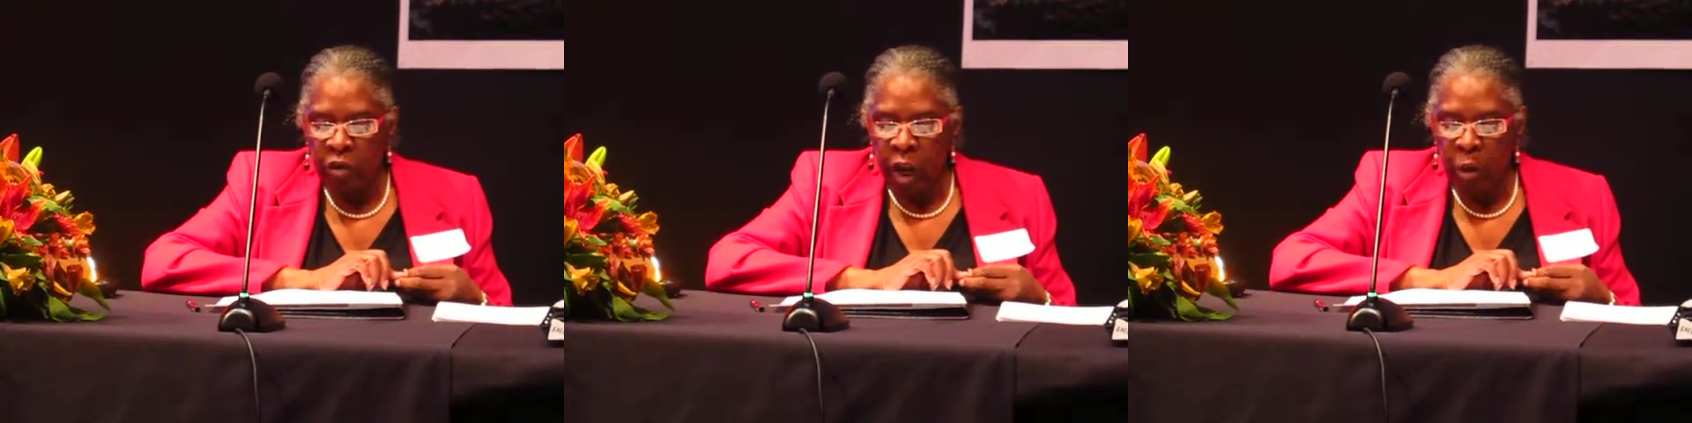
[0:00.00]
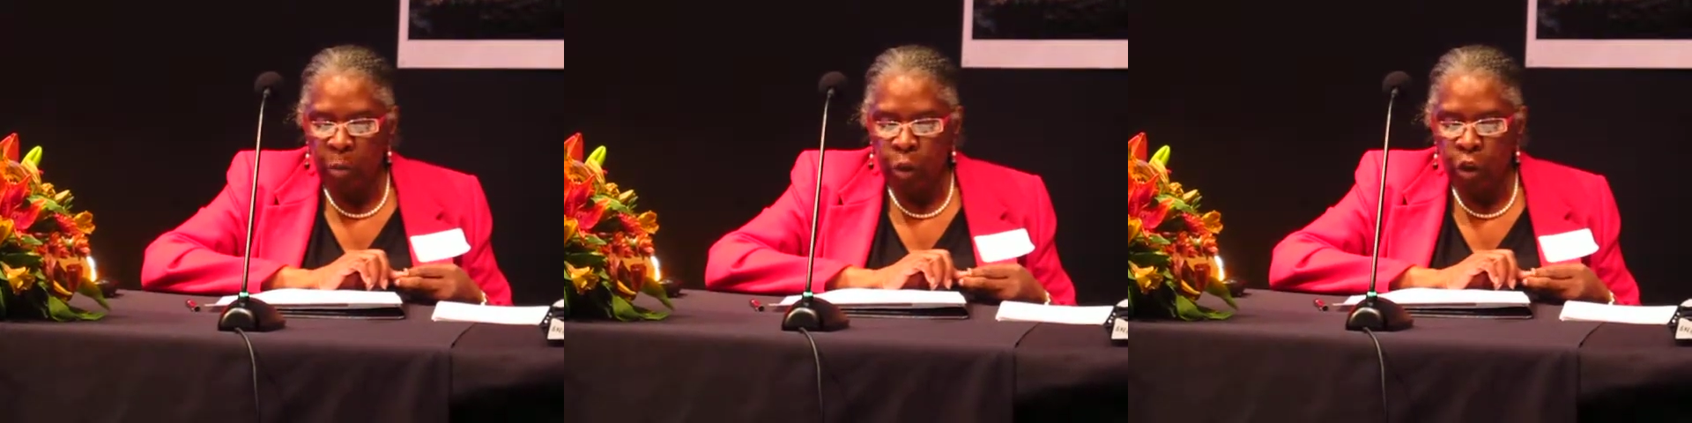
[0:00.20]

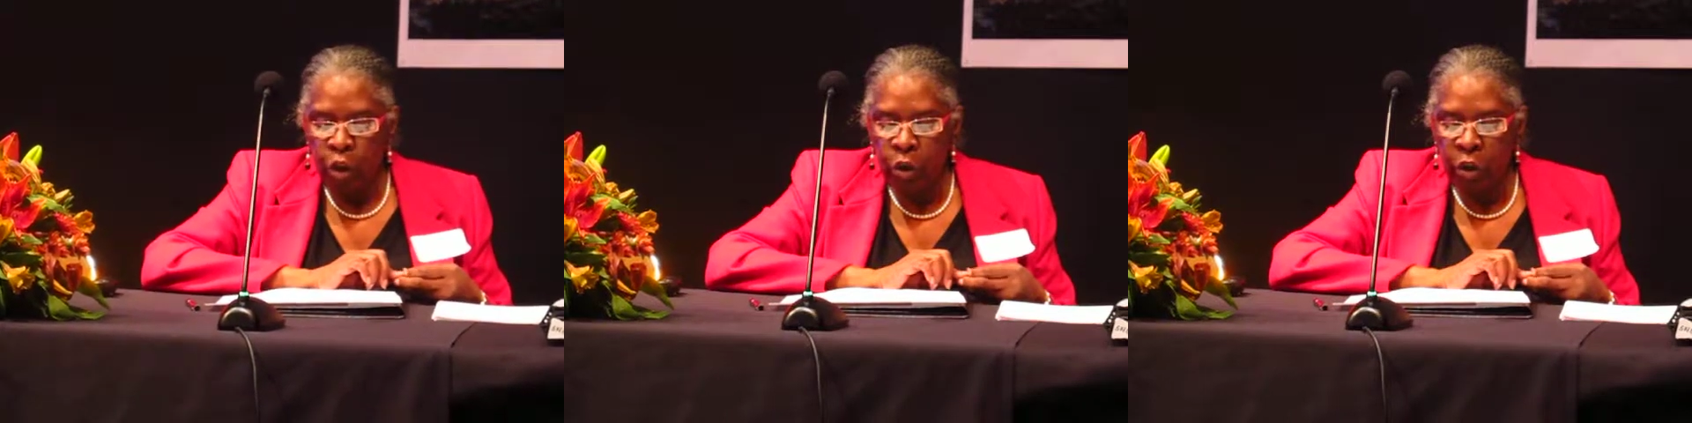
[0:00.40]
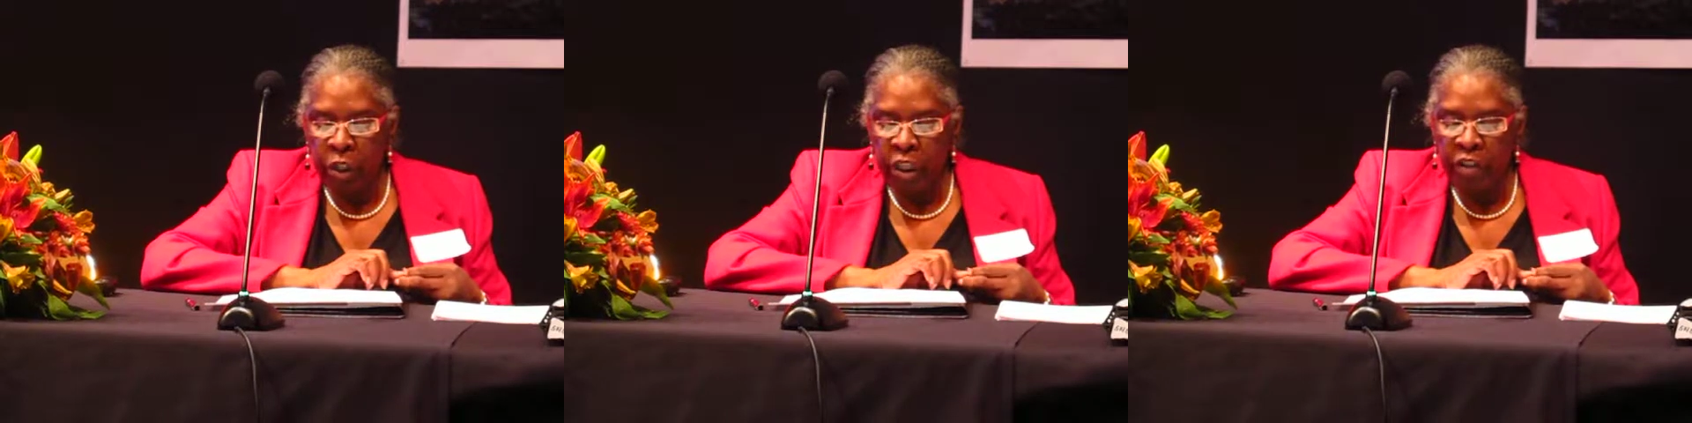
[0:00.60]

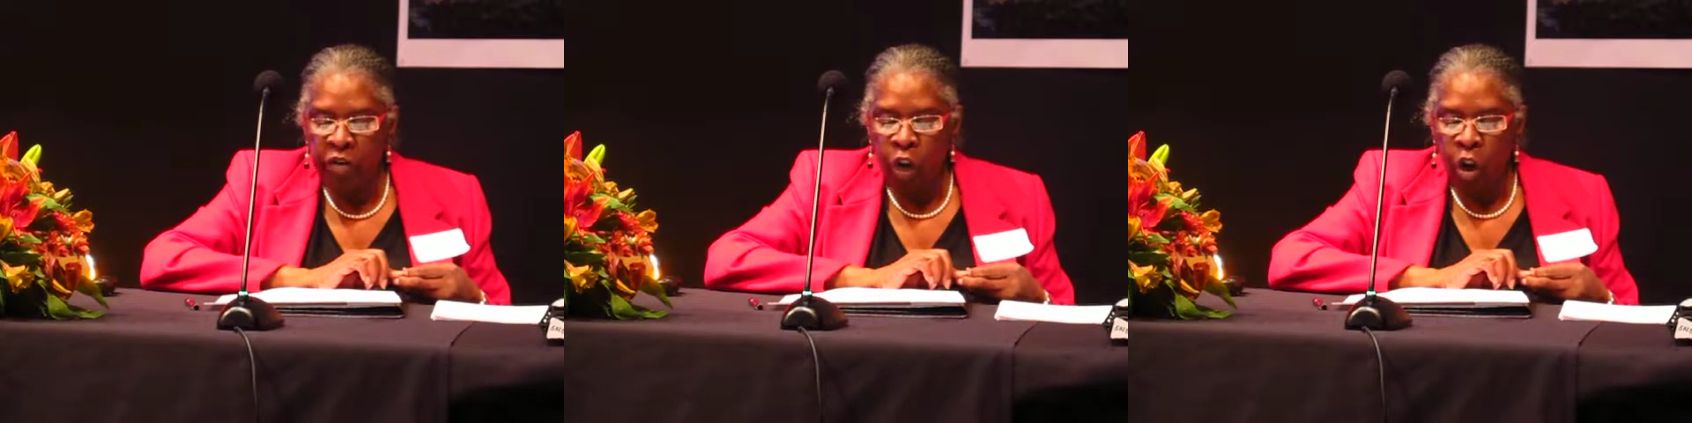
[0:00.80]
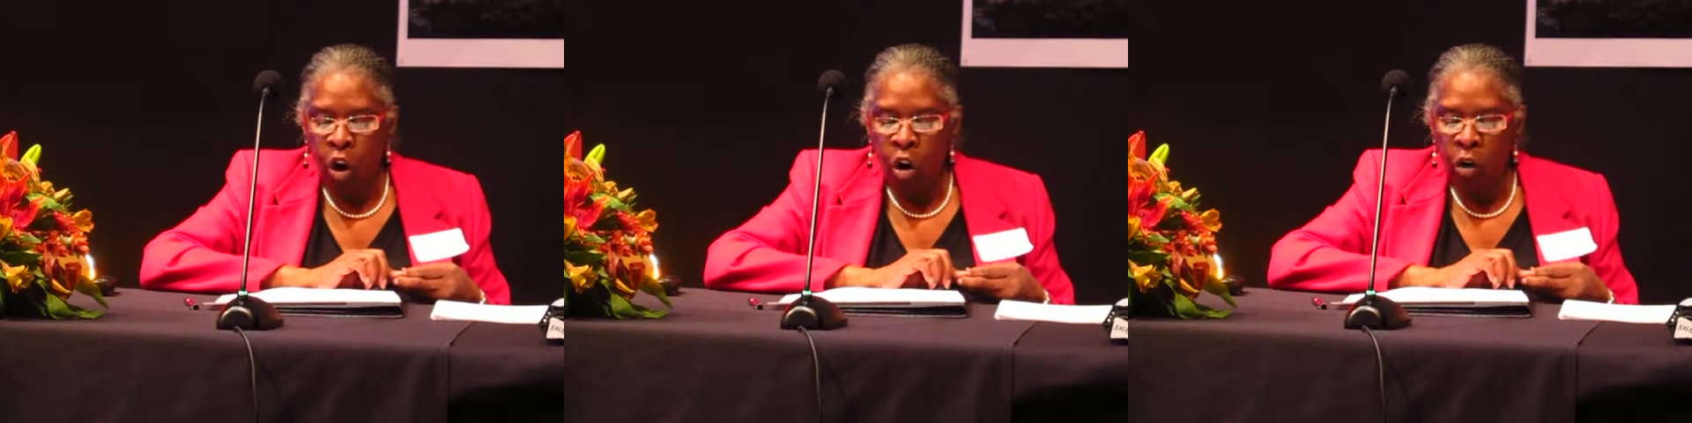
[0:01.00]
opportunities for
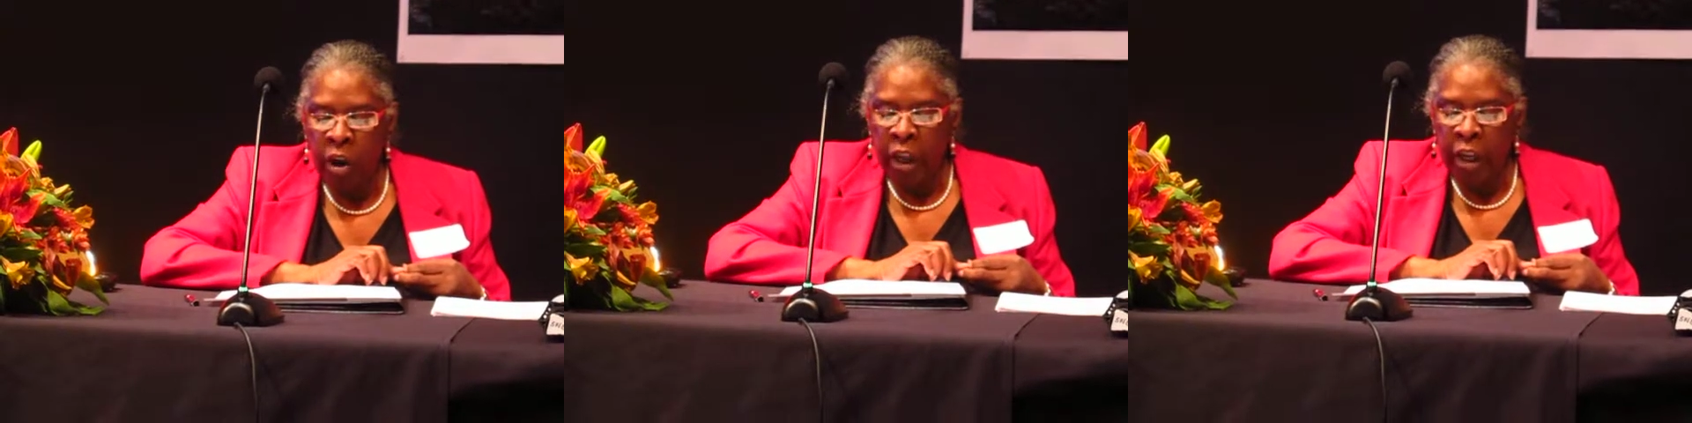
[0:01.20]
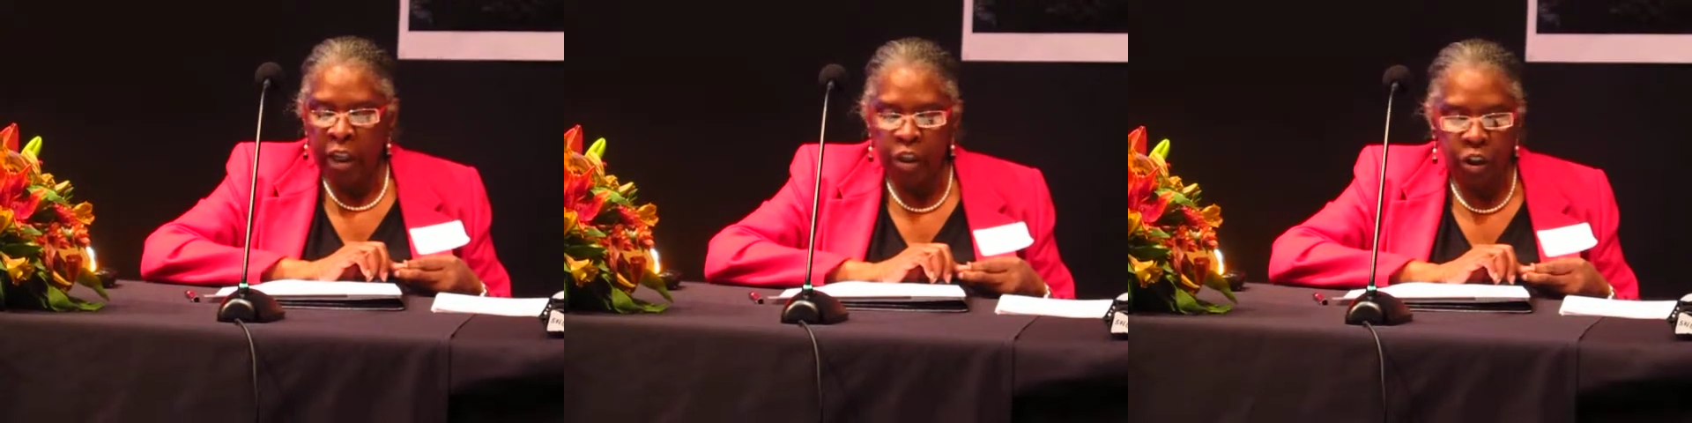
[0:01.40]
all
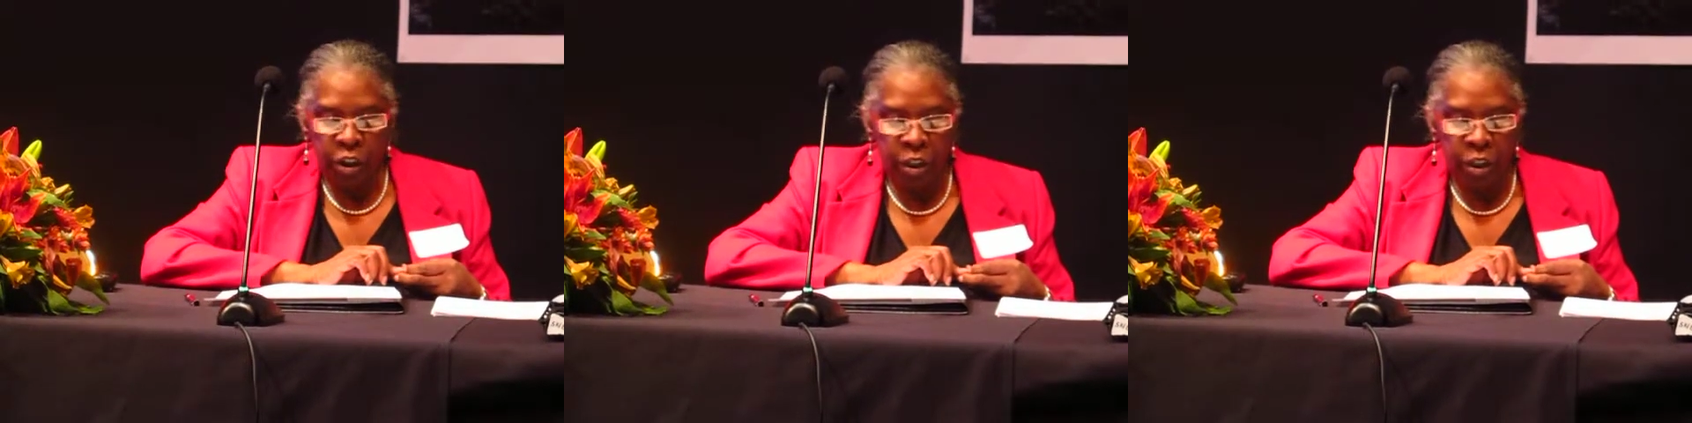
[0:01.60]
ages